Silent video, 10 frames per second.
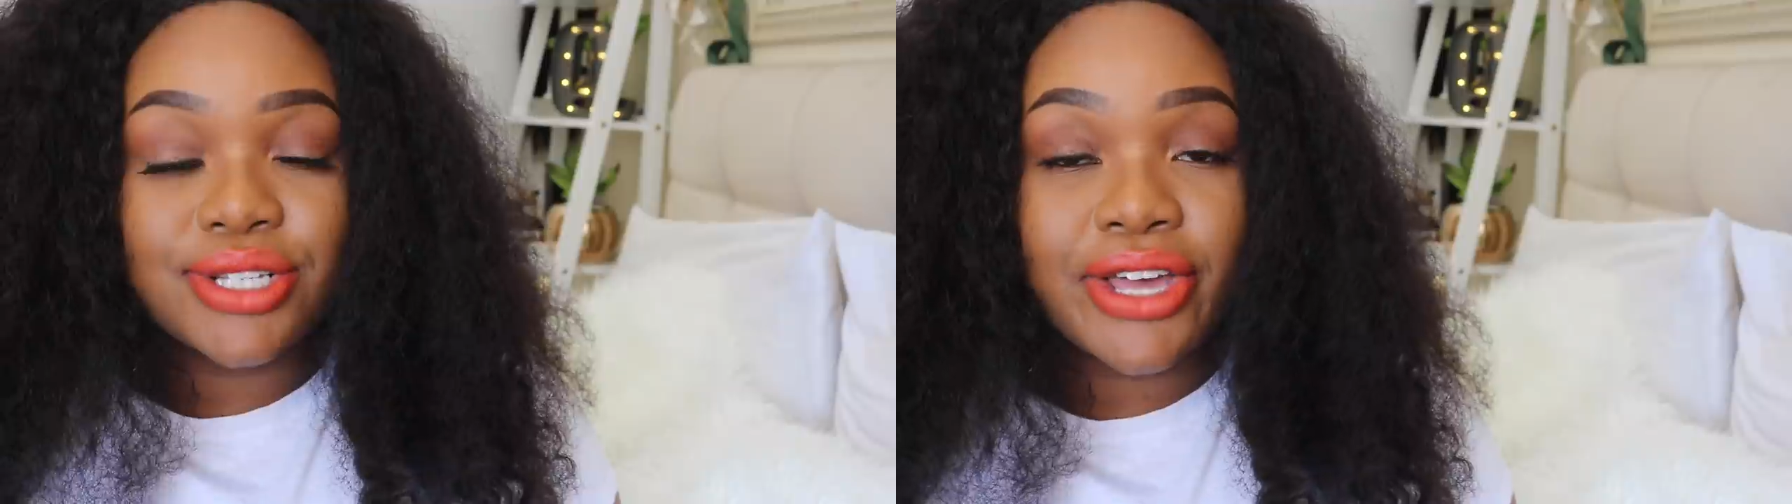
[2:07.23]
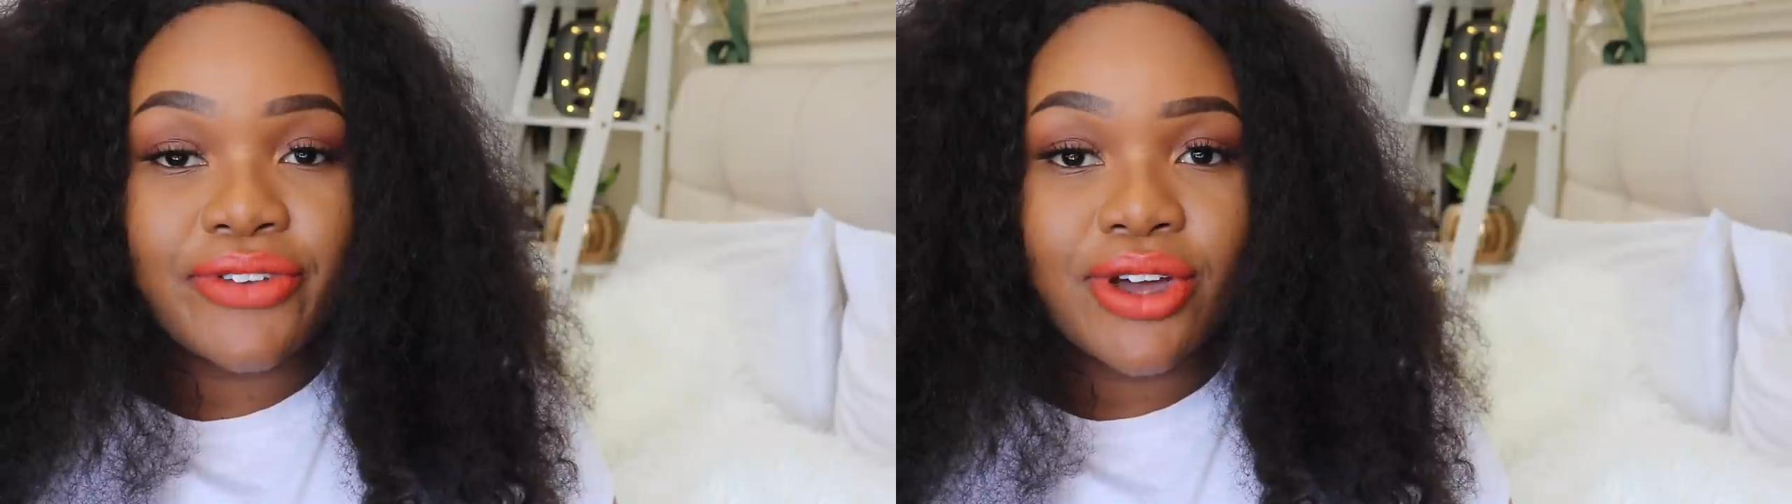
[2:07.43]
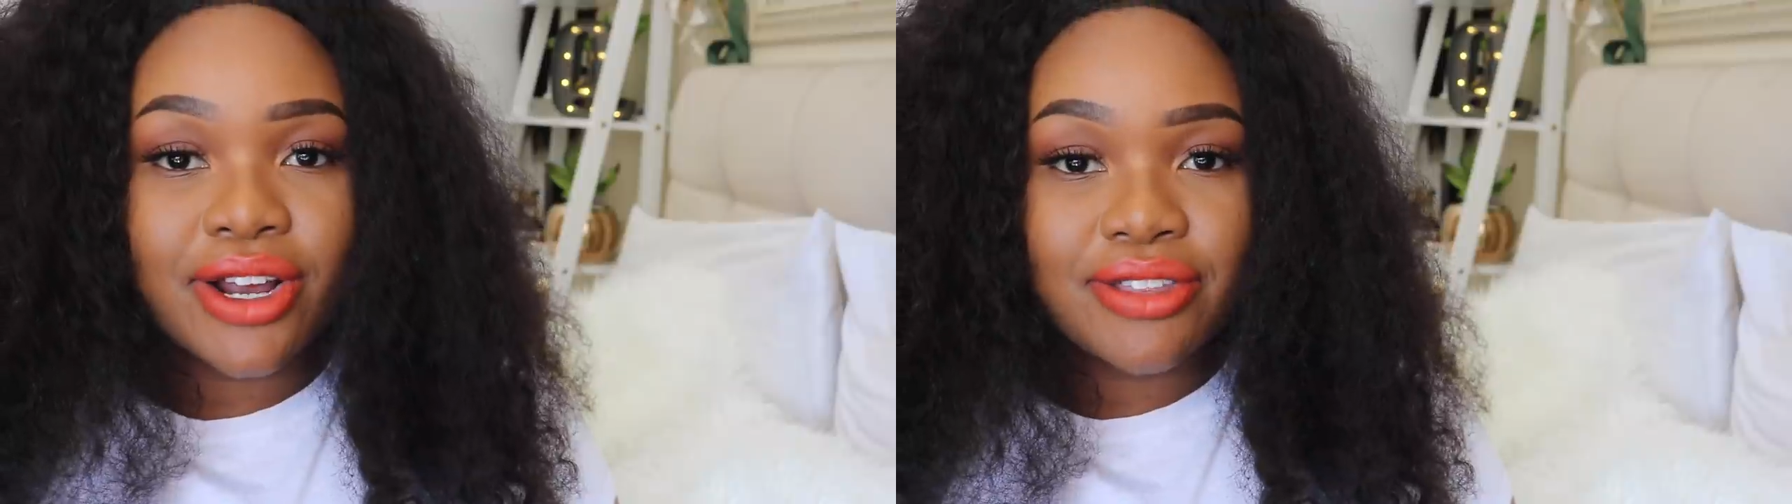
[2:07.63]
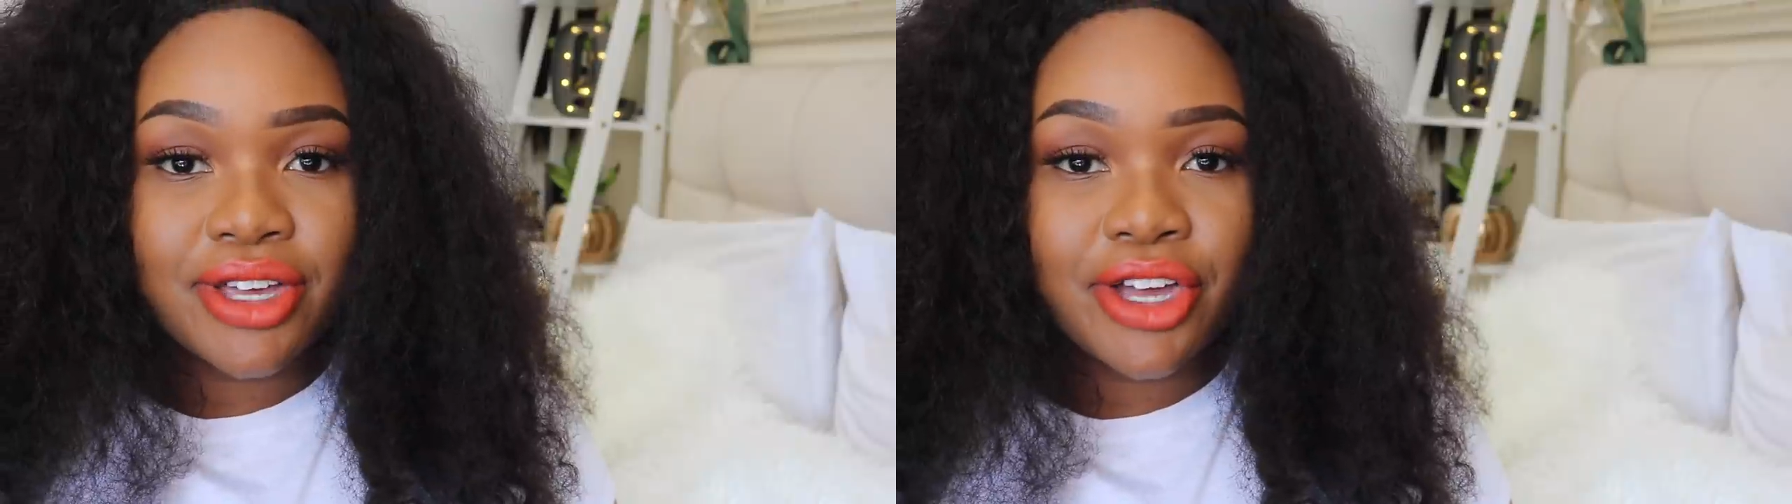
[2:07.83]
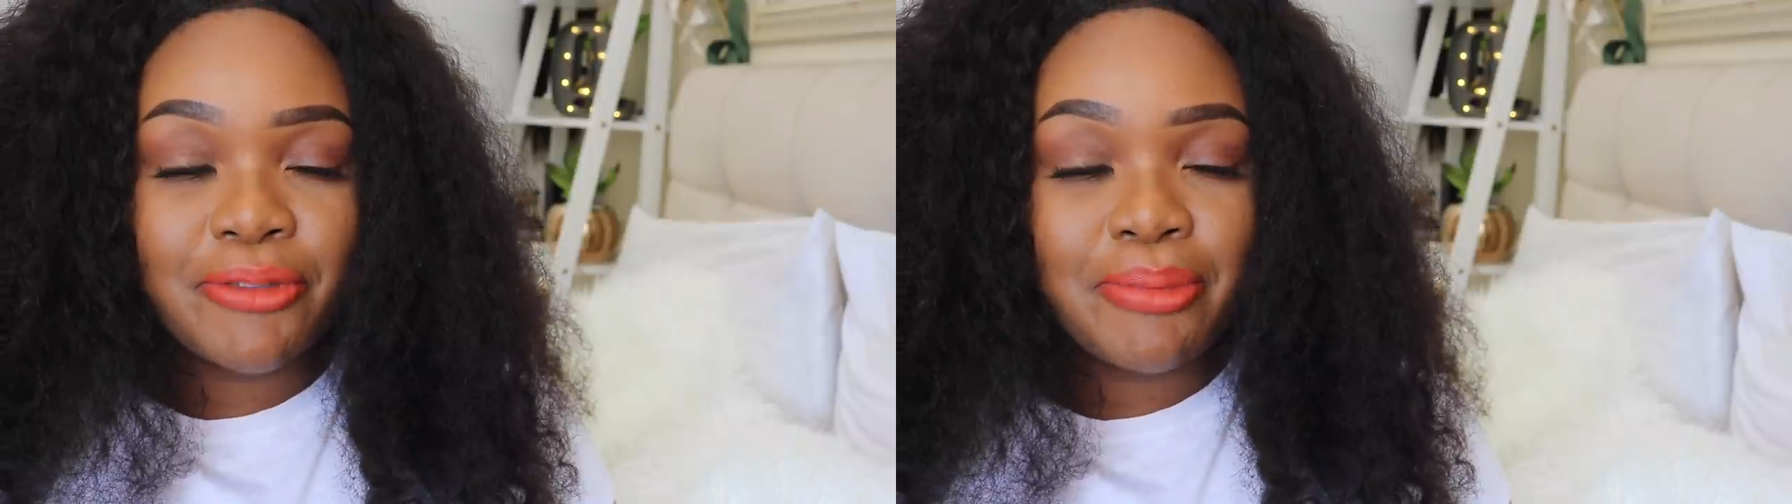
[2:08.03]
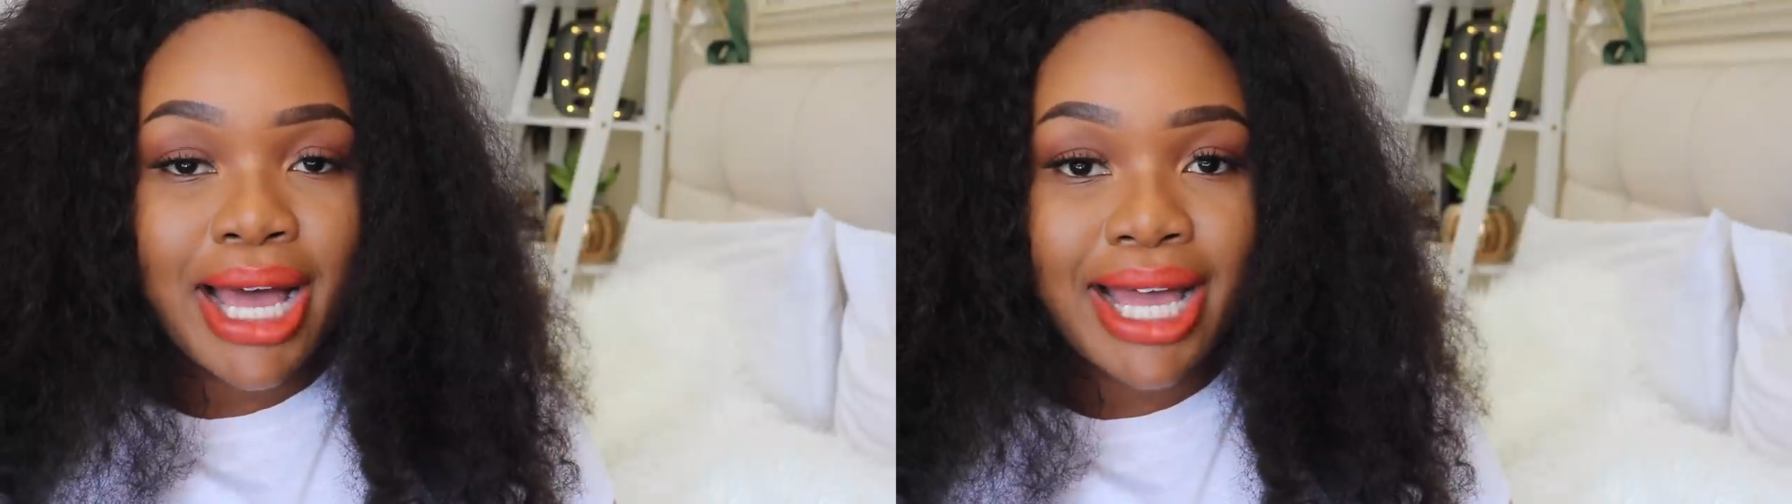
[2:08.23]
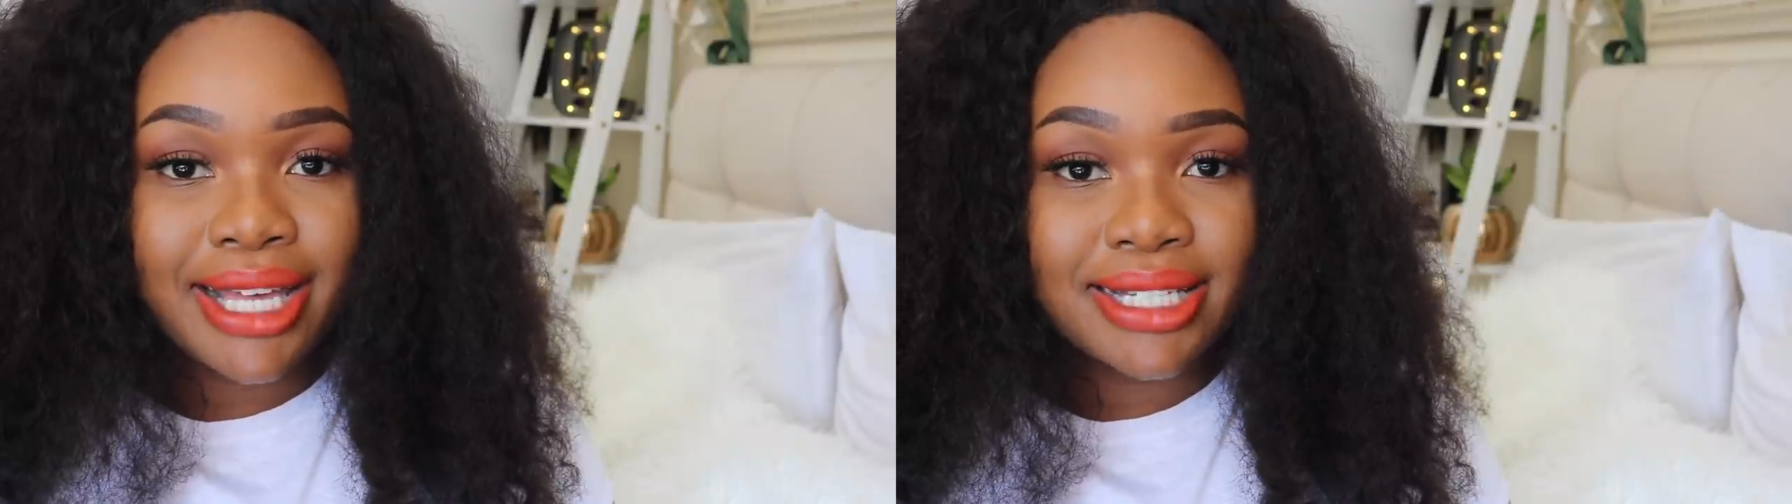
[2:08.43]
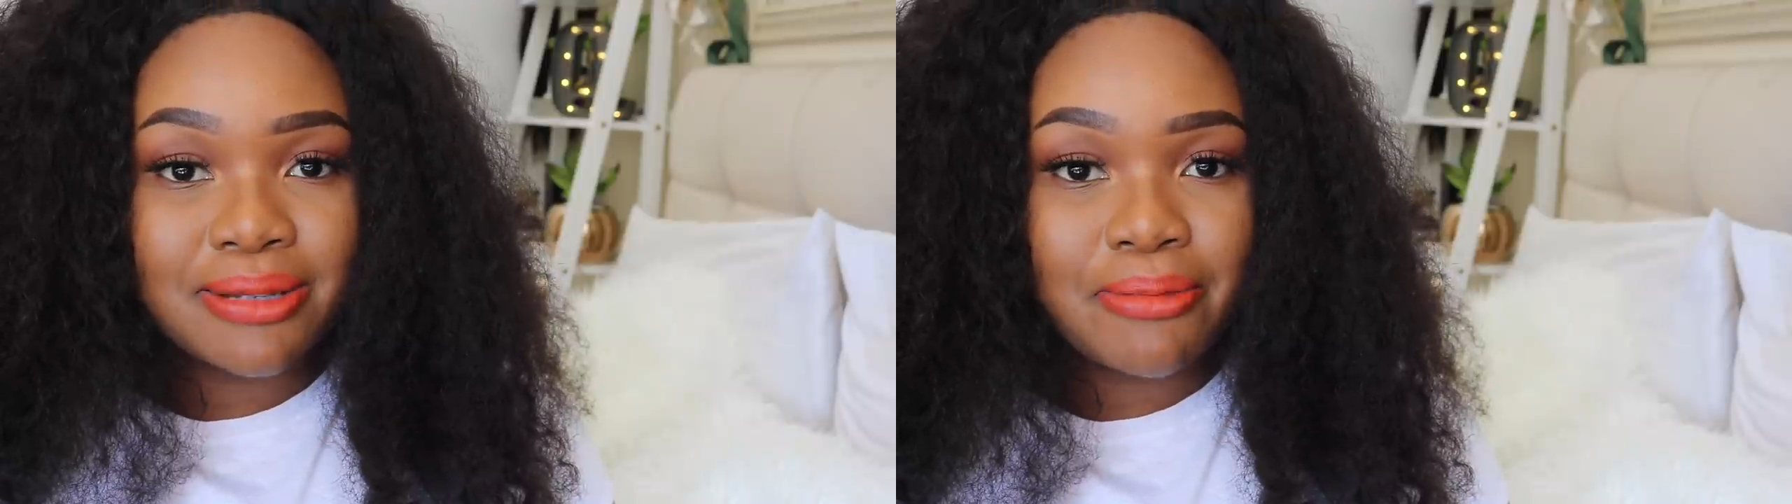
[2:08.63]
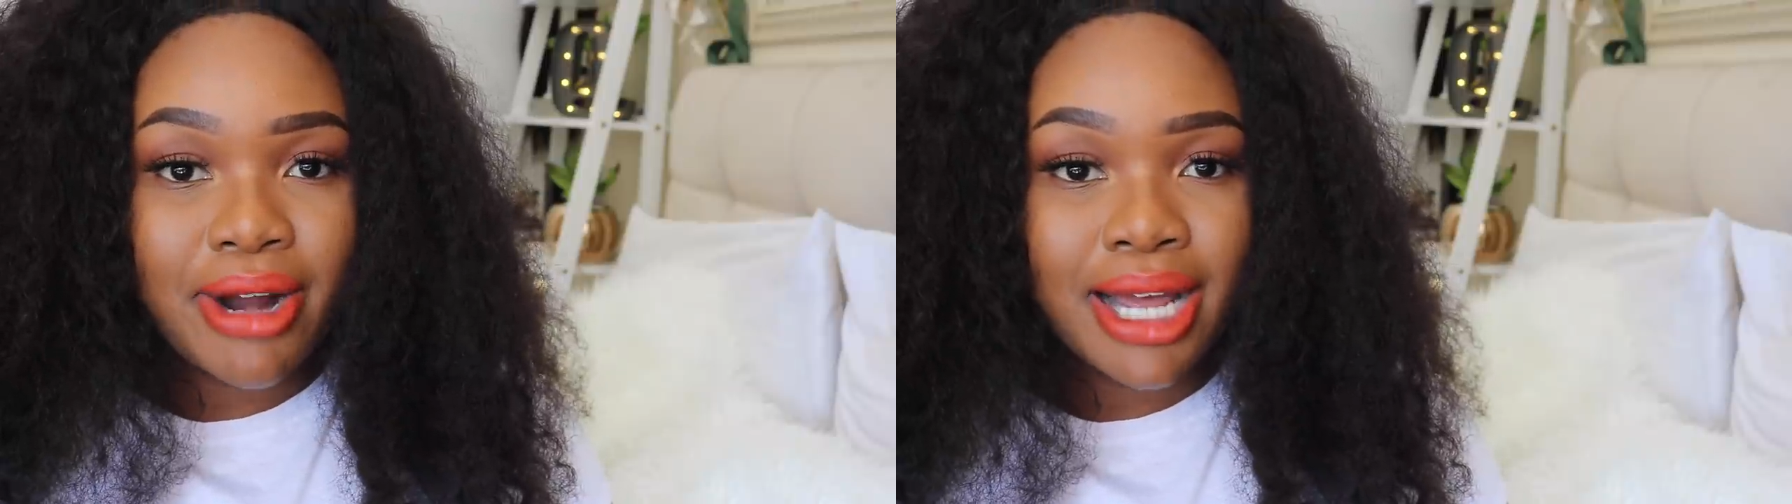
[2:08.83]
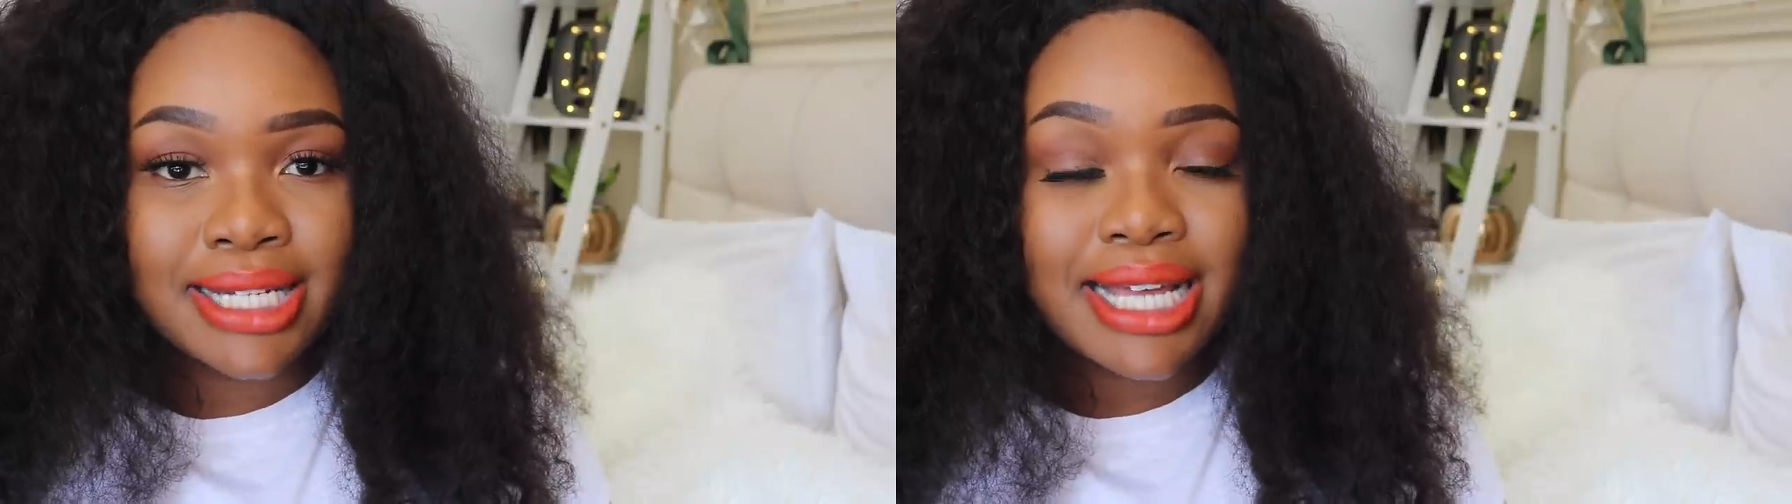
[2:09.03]
So if you are thinking of buying into the
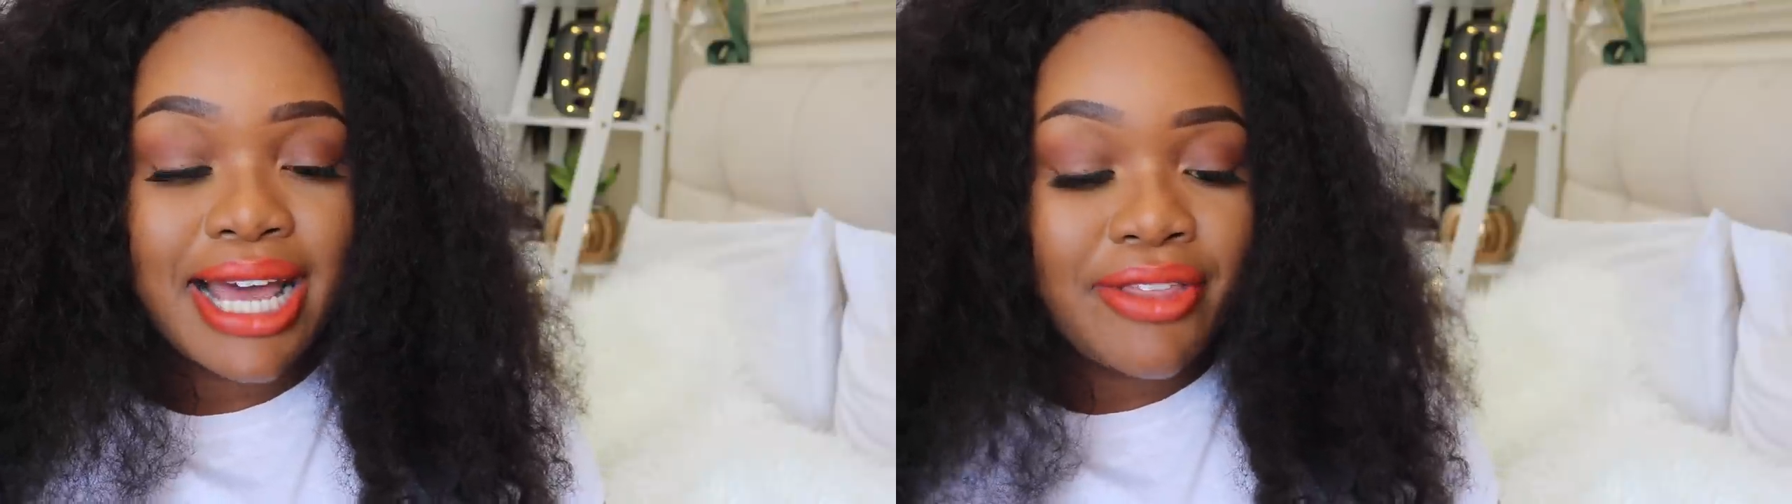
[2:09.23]
brand,